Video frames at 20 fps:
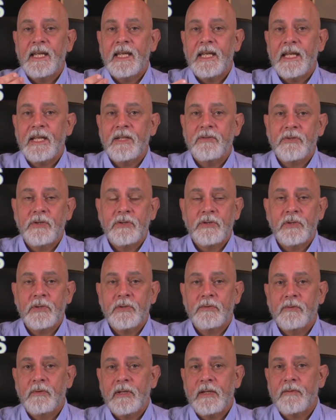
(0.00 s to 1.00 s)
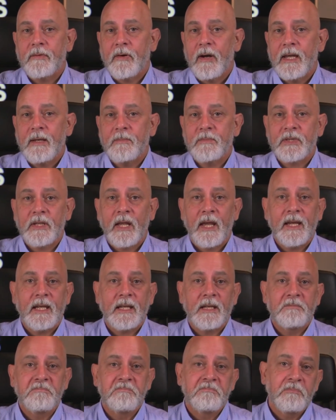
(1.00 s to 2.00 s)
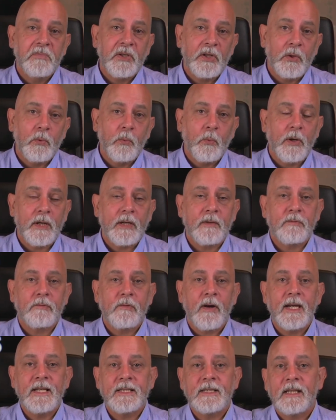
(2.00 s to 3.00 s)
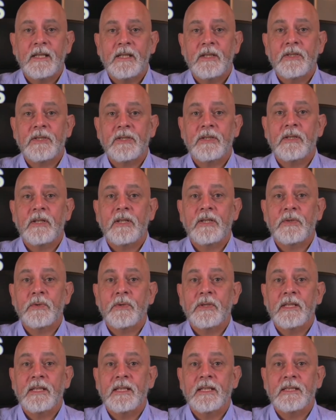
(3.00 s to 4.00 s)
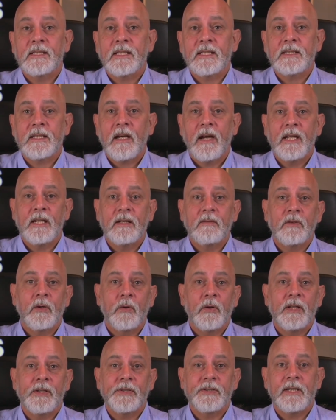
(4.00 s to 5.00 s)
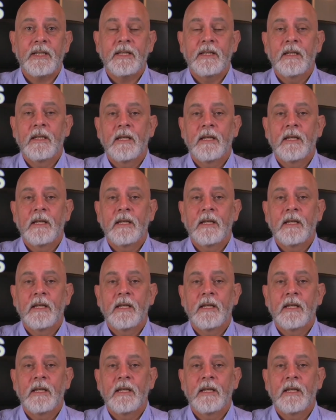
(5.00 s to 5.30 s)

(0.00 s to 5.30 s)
introduce reframes like, what if raising concerns is a sign of loyalty?